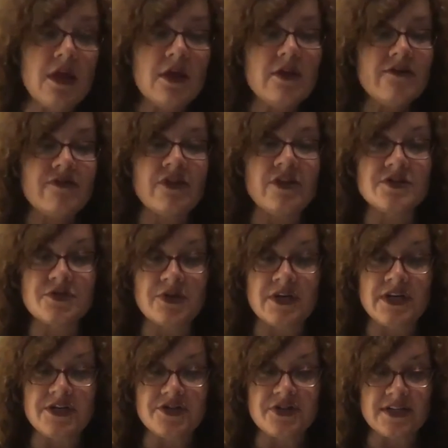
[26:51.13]
for those who are
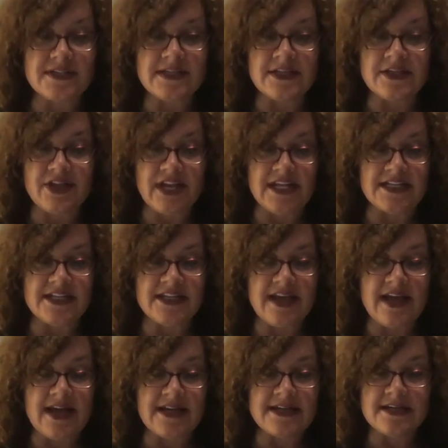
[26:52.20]
interested in looking into
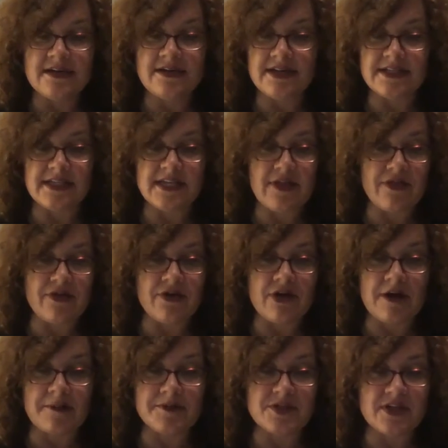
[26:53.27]
that, that's another
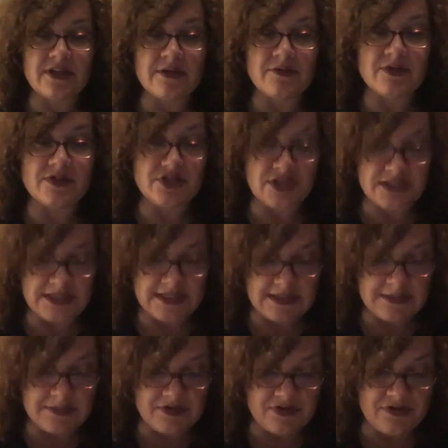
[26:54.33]
option that was just
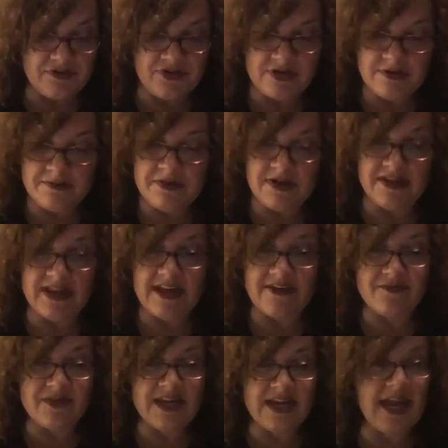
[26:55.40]
approved by the
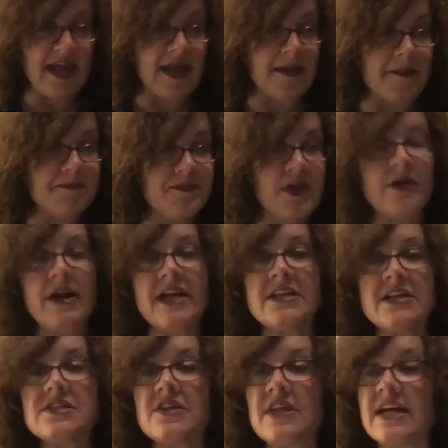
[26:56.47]
FDA. All right,
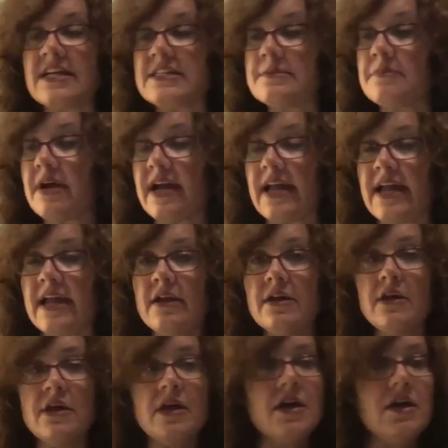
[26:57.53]
so that's my
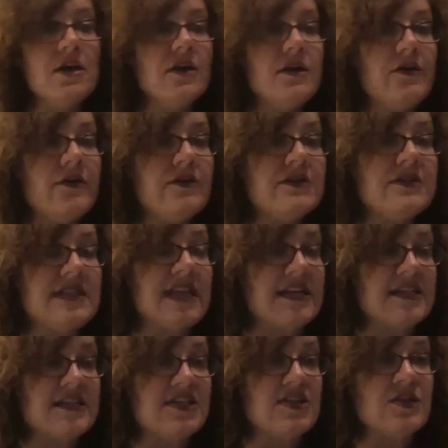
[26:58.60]

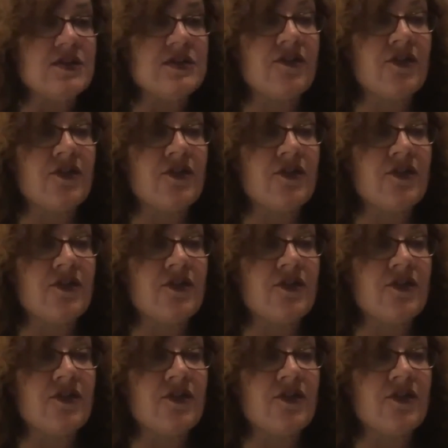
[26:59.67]
sex news for the